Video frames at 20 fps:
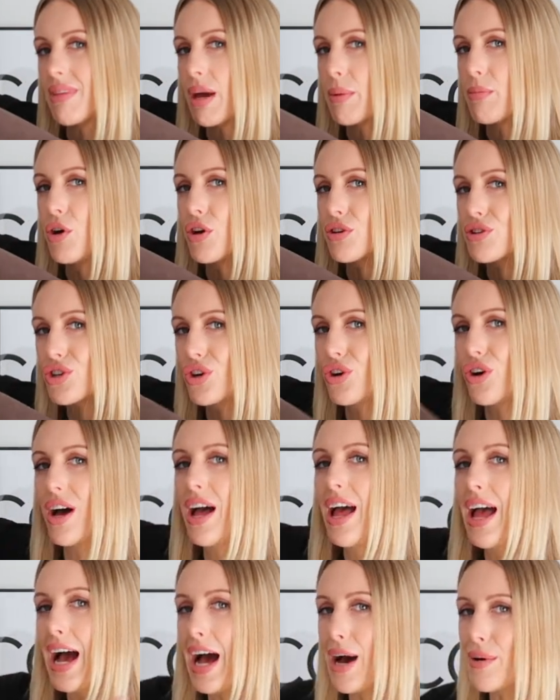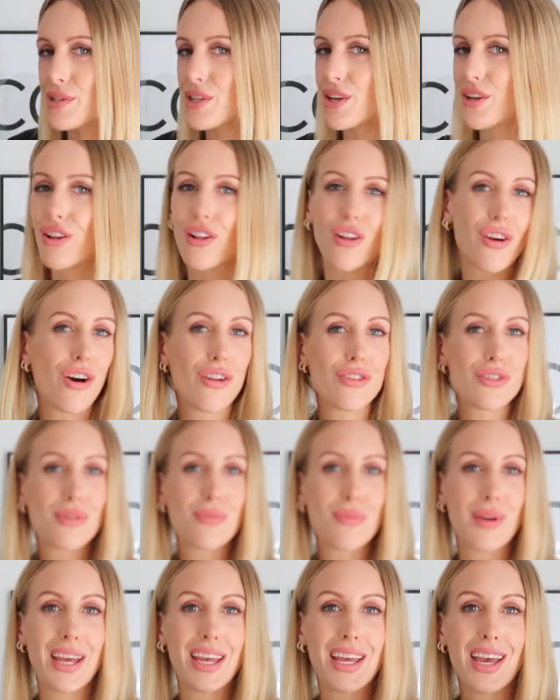I'm not sure how it's going to look on to
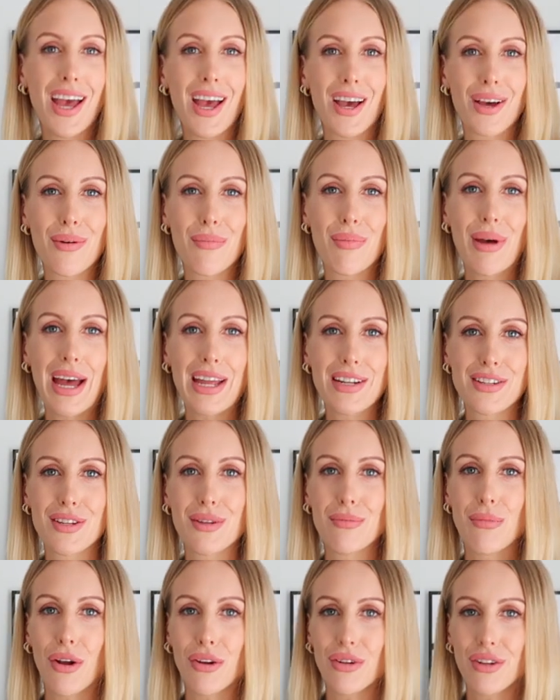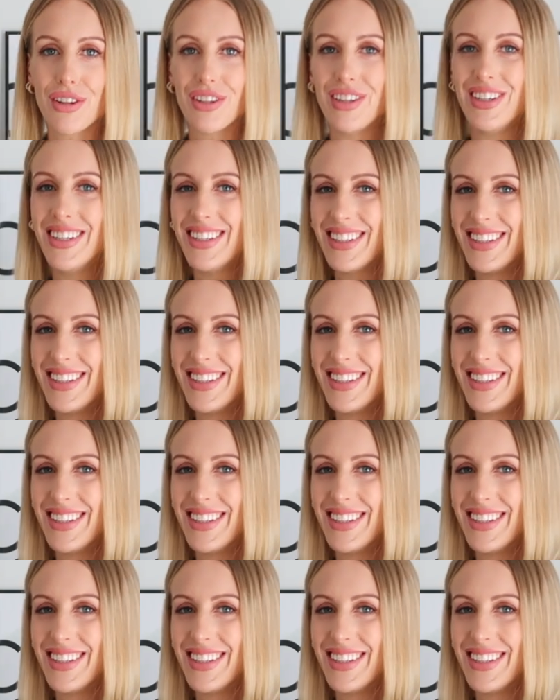me compared to the model.